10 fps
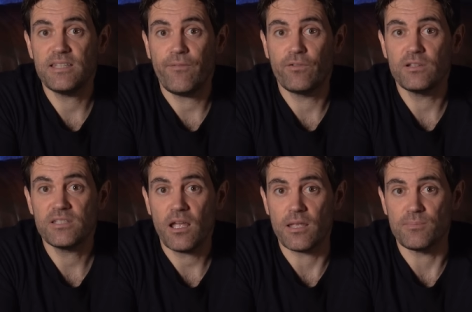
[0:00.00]
different
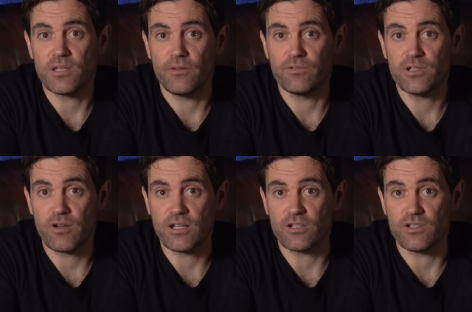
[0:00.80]
types of
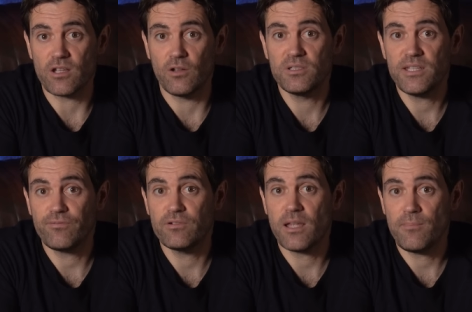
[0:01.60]
restrictions on
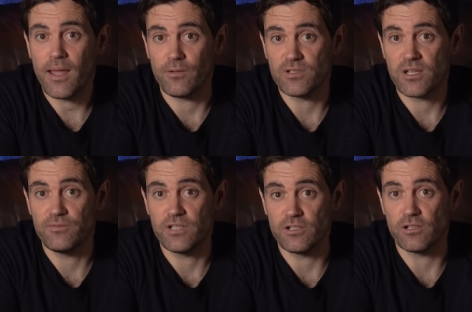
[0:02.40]
different amounts
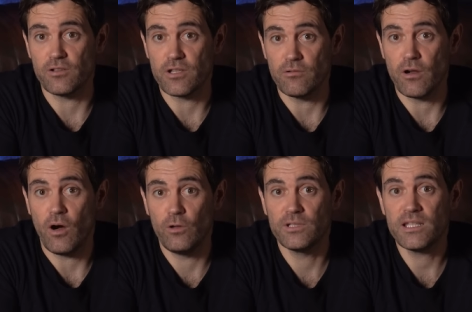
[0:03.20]
of digital euro
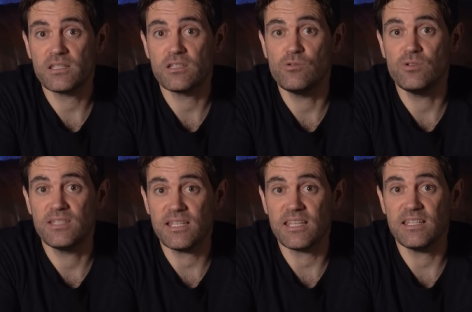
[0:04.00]
holdings to
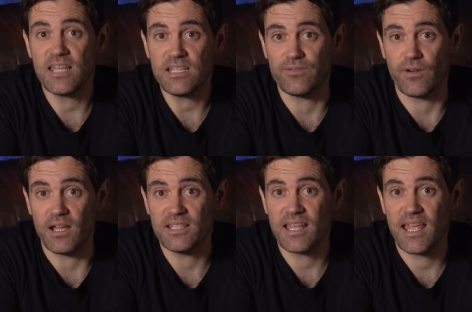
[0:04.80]

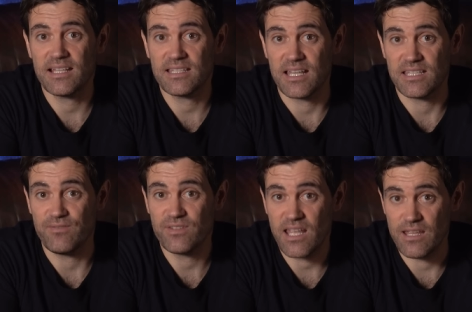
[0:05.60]
disincentivise
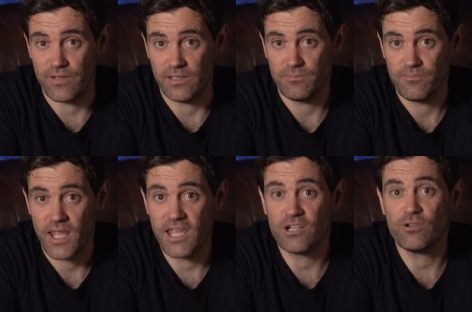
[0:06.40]
excessive saving.
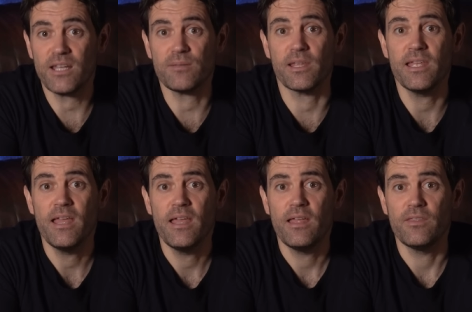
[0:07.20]
Incredibly,
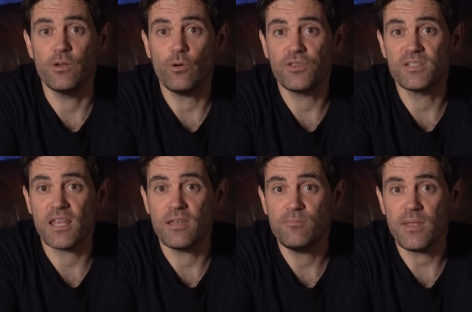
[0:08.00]
the authors
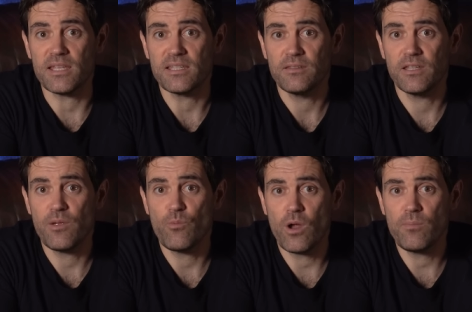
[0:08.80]
admit that
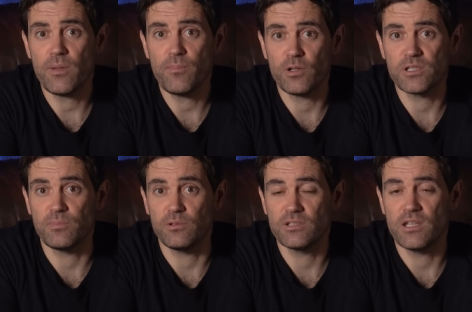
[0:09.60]
it won't be
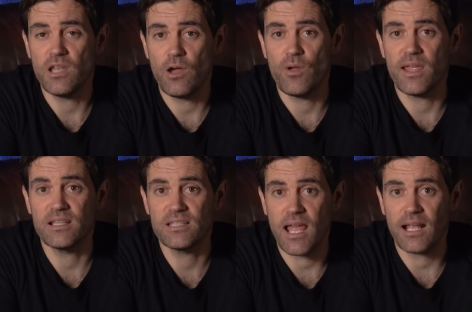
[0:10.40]
possible to know
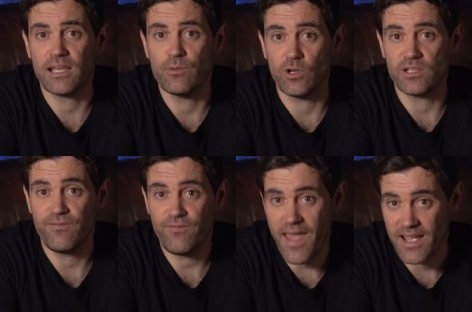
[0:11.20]
exactly what
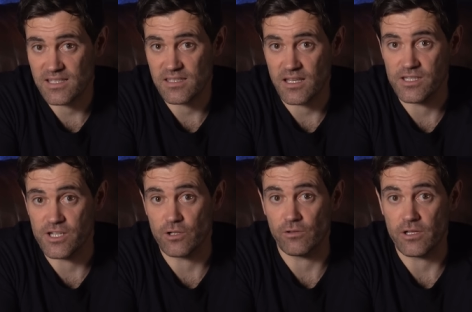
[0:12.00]
effects a
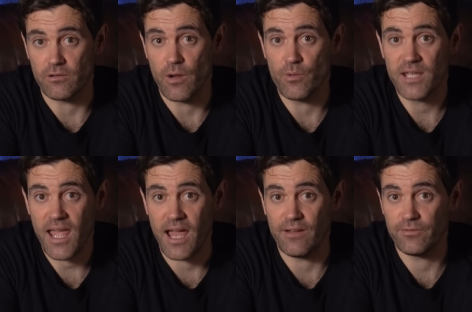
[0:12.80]
digital euro would
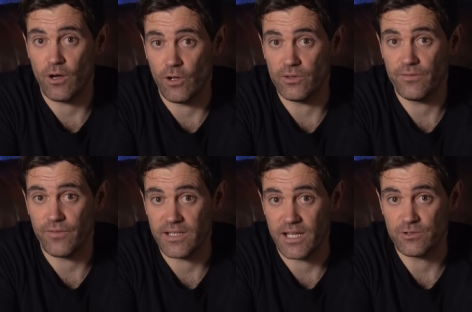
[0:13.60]
have on the
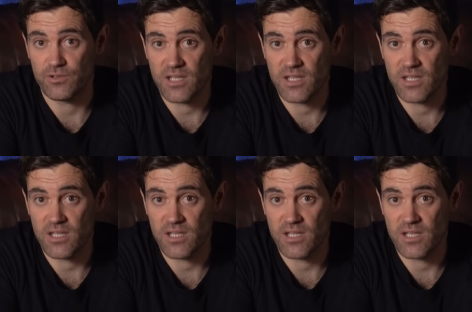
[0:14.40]
financial